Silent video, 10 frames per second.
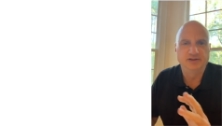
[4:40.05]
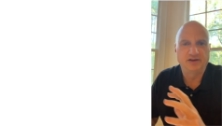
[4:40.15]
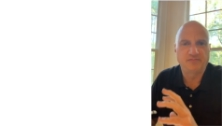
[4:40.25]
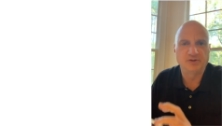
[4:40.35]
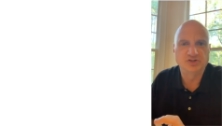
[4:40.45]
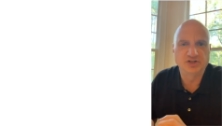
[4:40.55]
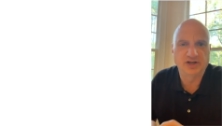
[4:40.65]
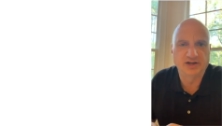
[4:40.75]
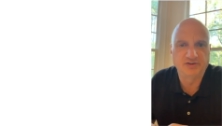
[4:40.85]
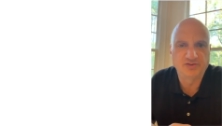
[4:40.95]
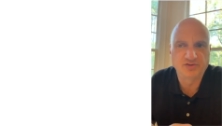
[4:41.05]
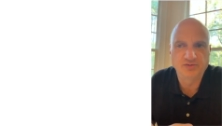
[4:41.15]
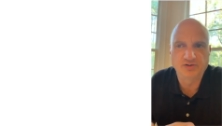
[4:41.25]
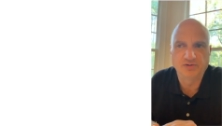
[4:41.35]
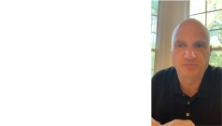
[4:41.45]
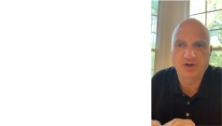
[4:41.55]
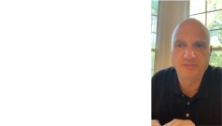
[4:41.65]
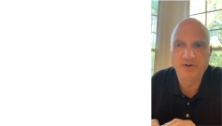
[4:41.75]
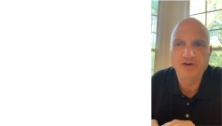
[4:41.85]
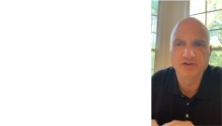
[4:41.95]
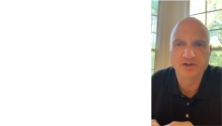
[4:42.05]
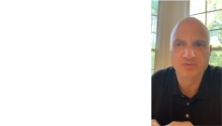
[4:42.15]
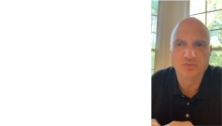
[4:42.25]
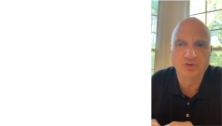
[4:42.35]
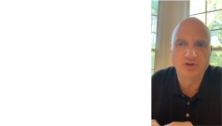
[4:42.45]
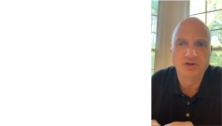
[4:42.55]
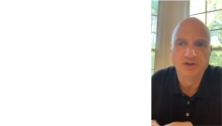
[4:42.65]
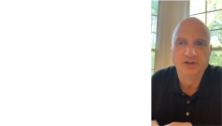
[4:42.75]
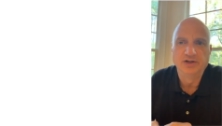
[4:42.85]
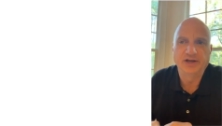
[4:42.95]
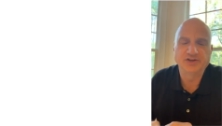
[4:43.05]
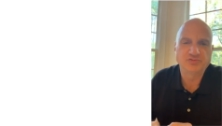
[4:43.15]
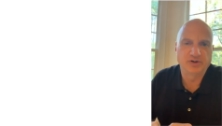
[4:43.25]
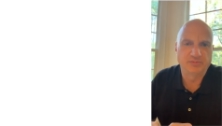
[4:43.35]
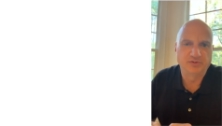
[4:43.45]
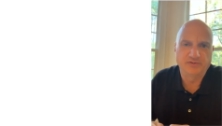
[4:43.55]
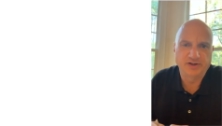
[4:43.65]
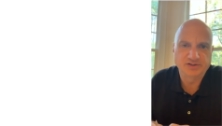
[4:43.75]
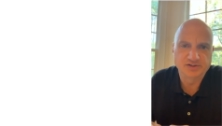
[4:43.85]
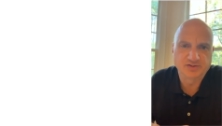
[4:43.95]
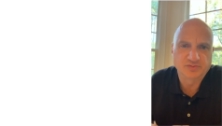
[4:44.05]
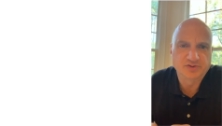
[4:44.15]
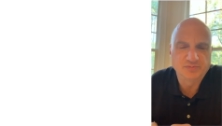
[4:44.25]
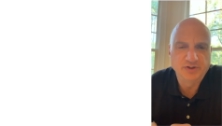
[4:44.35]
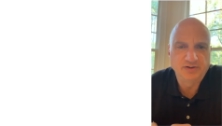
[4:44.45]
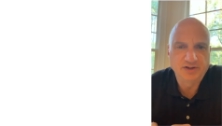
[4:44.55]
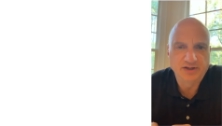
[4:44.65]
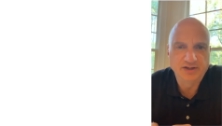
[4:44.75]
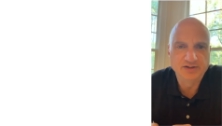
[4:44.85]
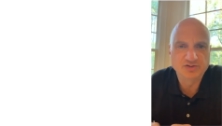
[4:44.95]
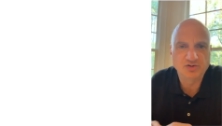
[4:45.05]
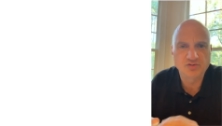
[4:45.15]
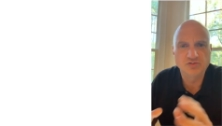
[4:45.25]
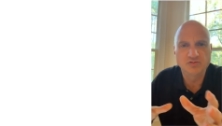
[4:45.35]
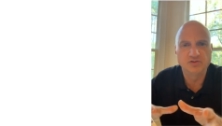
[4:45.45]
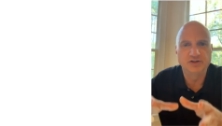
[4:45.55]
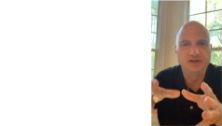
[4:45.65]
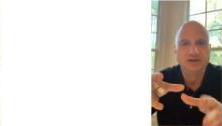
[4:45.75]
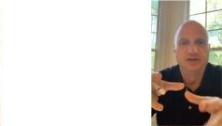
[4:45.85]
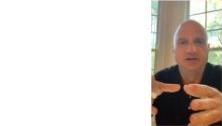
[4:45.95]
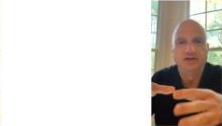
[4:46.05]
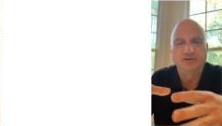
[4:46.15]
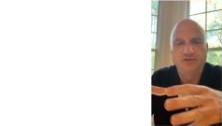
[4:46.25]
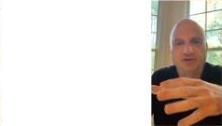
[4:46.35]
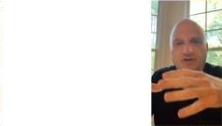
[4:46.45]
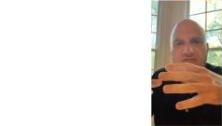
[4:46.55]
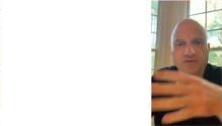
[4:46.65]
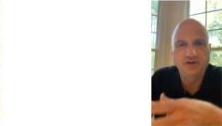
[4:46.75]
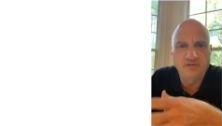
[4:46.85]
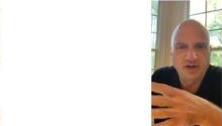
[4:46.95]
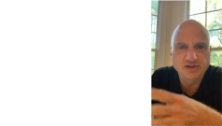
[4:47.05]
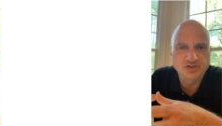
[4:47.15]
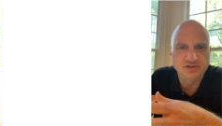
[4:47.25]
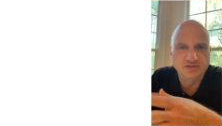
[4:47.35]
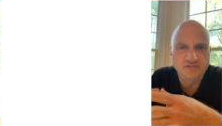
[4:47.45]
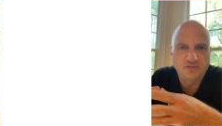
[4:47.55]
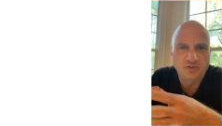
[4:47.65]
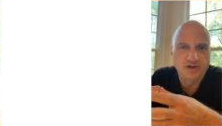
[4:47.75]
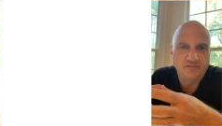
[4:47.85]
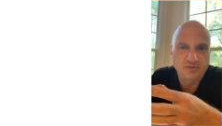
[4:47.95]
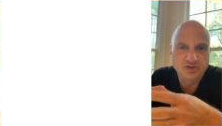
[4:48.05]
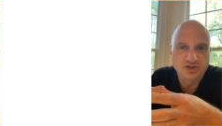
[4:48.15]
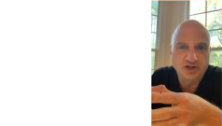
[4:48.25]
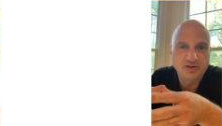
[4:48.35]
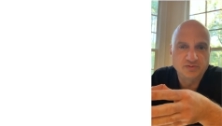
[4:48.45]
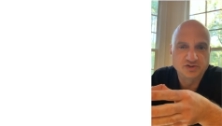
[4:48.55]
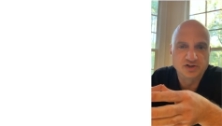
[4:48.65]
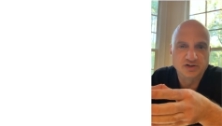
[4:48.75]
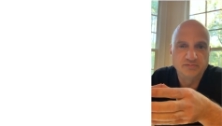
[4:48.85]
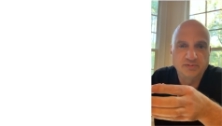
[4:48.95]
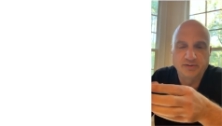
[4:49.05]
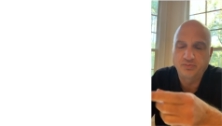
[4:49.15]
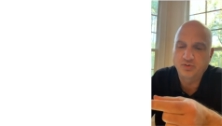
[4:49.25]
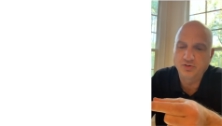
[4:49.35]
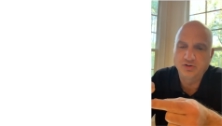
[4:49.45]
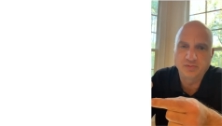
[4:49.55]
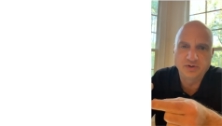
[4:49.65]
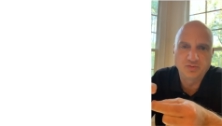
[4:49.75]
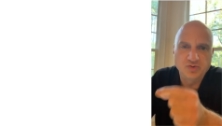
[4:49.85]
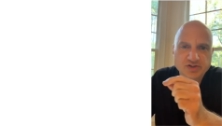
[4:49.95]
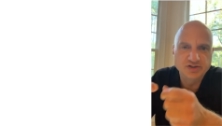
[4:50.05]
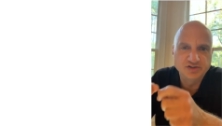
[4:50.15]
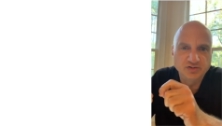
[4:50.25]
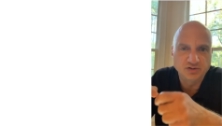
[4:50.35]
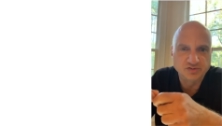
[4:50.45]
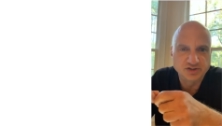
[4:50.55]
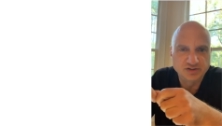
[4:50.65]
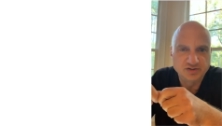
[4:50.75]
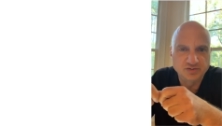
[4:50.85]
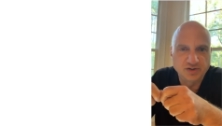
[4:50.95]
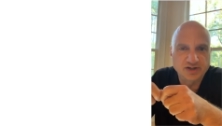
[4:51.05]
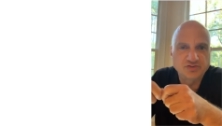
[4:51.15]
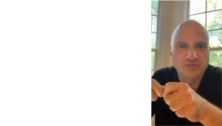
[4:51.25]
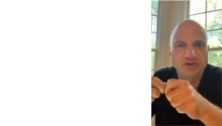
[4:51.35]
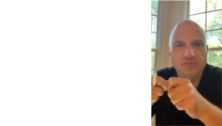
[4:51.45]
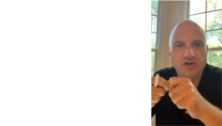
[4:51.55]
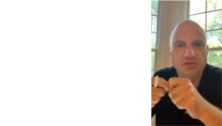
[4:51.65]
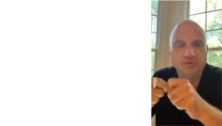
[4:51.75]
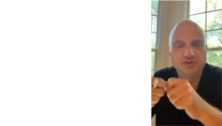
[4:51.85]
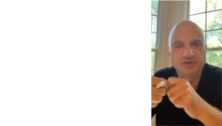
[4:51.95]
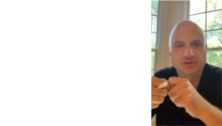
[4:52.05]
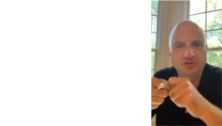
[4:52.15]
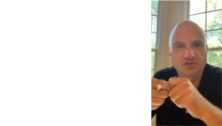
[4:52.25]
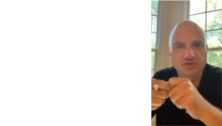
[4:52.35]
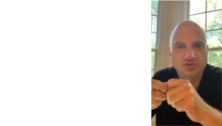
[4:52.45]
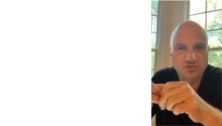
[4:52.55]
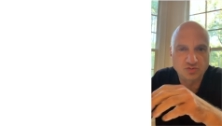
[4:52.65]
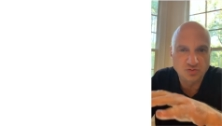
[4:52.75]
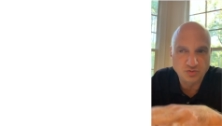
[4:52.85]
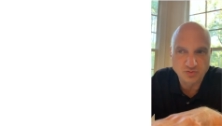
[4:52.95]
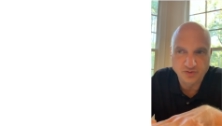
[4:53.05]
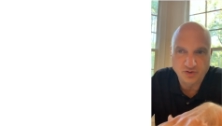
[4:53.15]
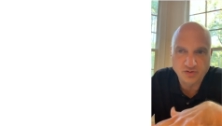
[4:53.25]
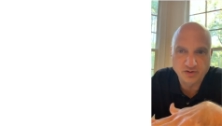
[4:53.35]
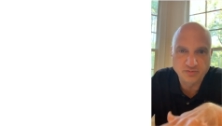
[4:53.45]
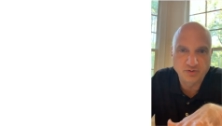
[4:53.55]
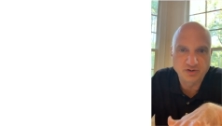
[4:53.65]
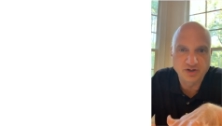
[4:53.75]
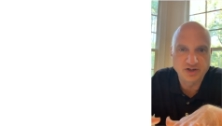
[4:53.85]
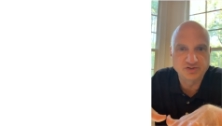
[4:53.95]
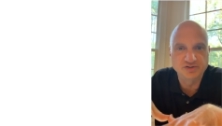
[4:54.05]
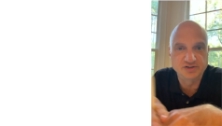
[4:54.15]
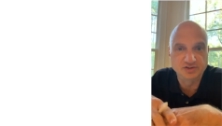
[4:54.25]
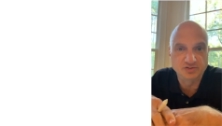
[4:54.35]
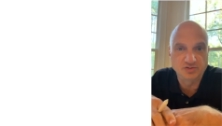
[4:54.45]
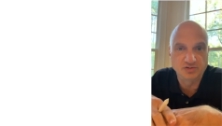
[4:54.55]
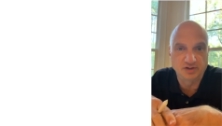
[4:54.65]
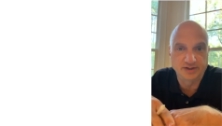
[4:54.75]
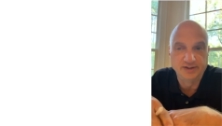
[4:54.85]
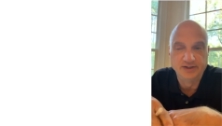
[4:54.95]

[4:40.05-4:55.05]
FPGAs primarily were SRAM devices, which meant that internally the configuration for an FPGA was done by programming ones and zeros into SRAM elements to control the hardware connections internally.